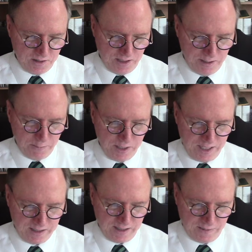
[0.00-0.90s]
to
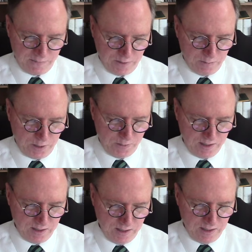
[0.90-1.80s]
unpack that for a moment.
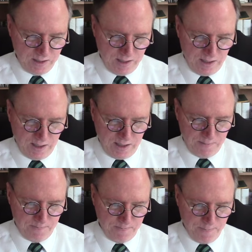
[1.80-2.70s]

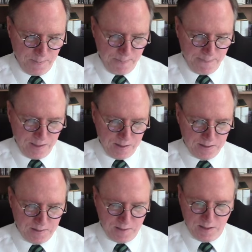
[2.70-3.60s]
Um,
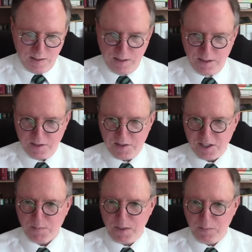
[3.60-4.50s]
uh,
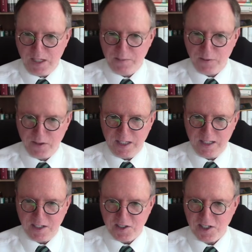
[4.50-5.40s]
just be mindful that
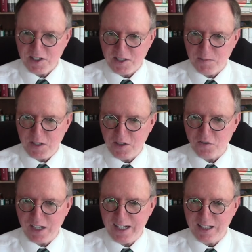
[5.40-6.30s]
existence means
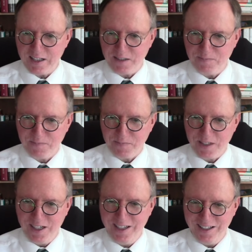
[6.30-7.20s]
reality.
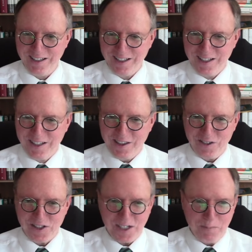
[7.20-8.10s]

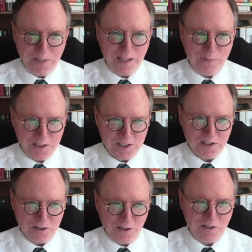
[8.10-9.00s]
There is a
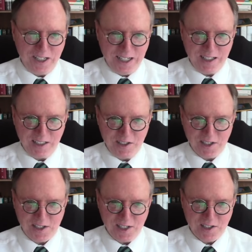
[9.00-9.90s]
metaphysical reality,
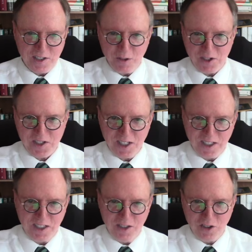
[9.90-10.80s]
just as you are
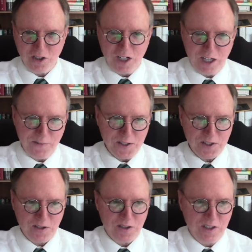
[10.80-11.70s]
sitting in your office
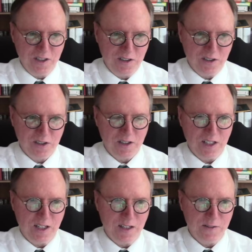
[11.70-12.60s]
or in your
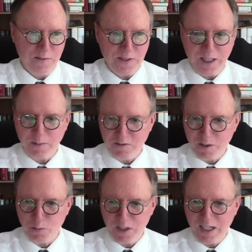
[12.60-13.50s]
uh, family
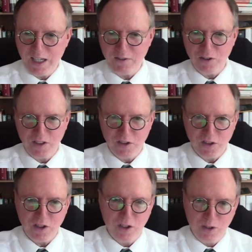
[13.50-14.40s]
room, what have you, in
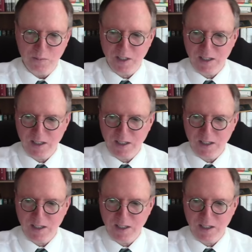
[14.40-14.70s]
your home.